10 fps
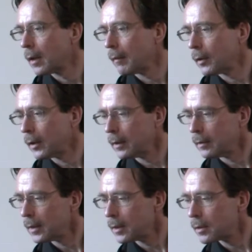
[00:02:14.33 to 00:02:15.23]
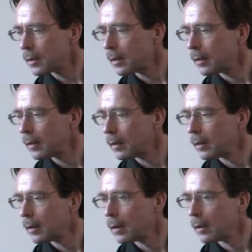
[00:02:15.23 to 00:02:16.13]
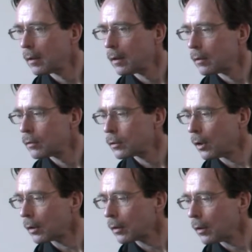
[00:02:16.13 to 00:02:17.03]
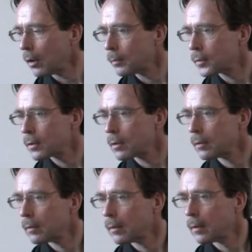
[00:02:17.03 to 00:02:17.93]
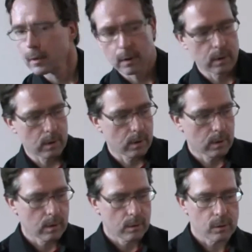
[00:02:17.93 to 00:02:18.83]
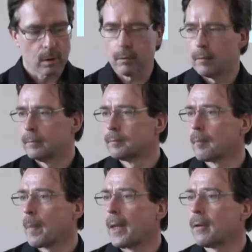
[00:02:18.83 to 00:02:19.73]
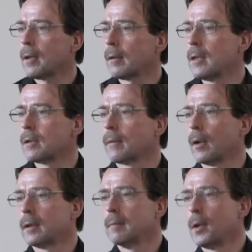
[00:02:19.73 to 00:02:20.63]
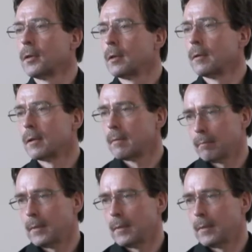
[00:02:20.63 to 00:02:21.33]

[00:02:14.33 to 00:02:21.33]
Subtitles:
cover in this talk. Oops. So, theories of collective emotions.